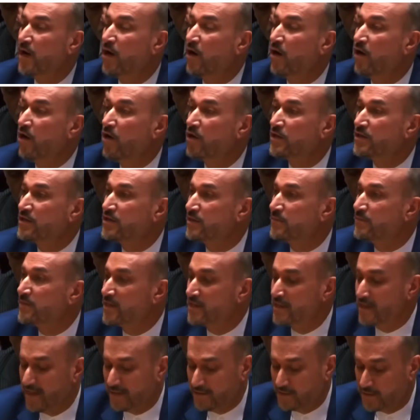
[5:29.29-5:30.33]
against the
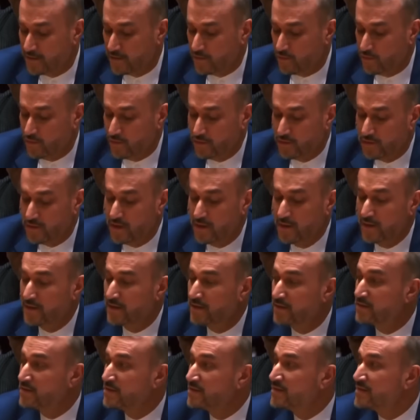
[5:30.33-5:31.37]
attack on its
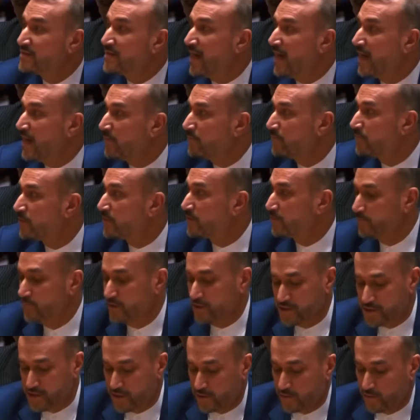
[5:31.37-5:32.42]
embassy
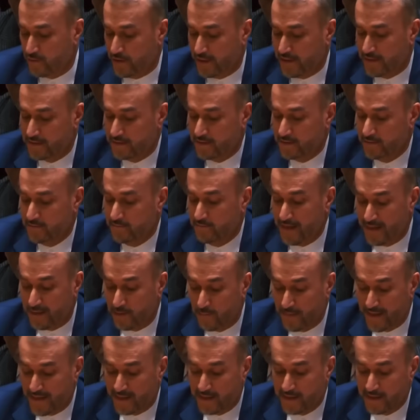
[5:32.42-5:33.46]
and the
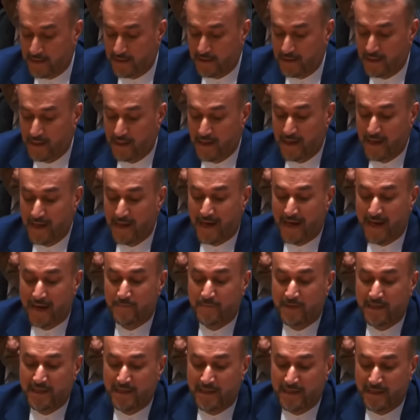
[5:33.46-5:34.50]
attack on its
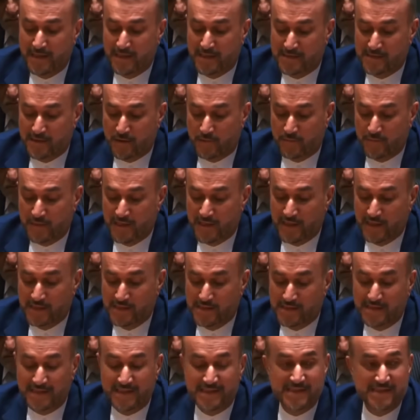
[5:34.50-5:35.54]
sovereignty. Therefore,
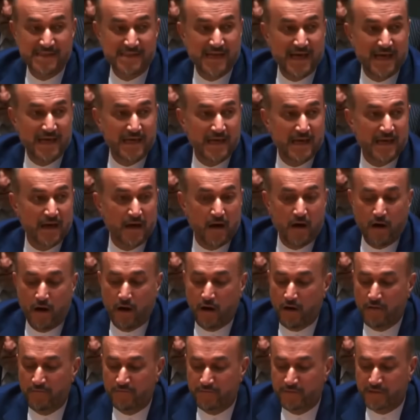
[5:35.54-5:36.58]
Iran's
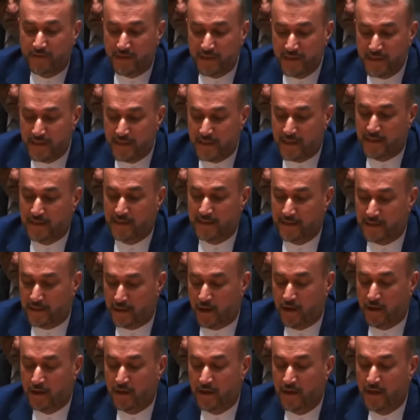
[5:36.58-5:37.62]
military
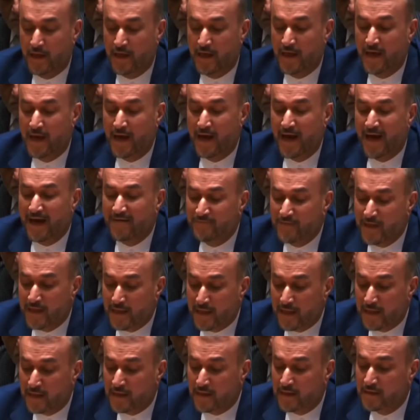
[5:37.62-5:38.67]
attack on April
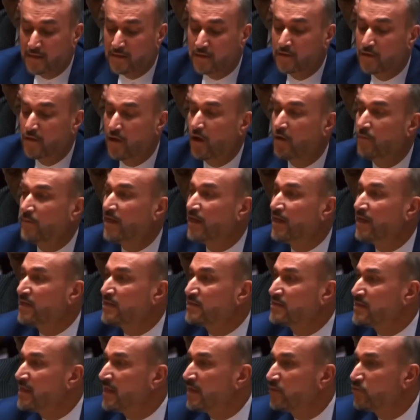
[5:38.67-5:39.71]
13th
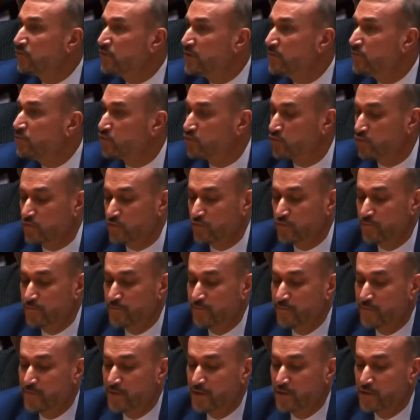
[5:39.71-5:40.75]
was first and
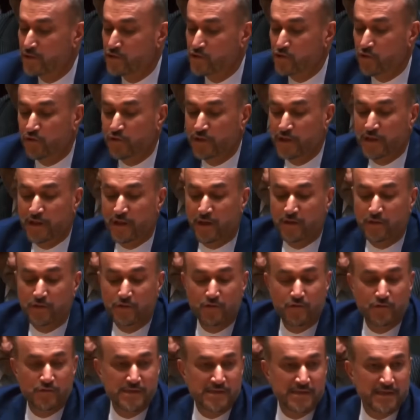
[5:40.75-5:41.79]
foremost
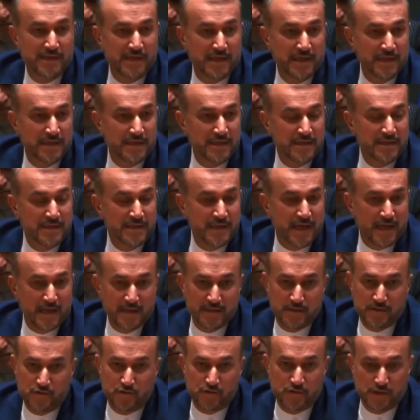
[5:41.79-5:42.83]
necessary because
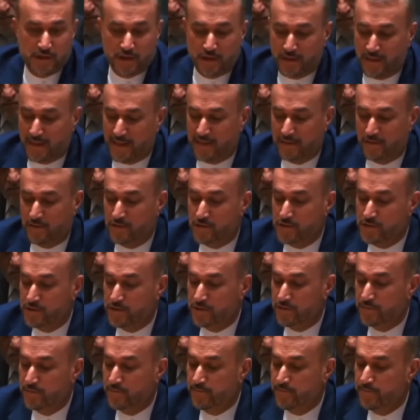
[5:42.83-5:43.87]
Iran had no other
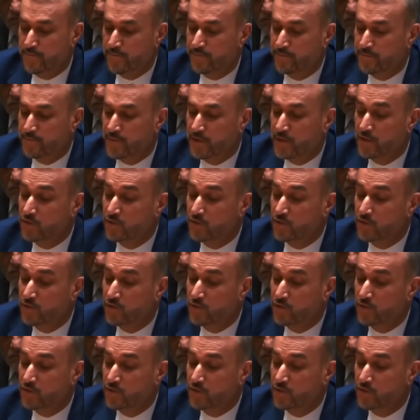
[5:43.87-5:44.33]
option.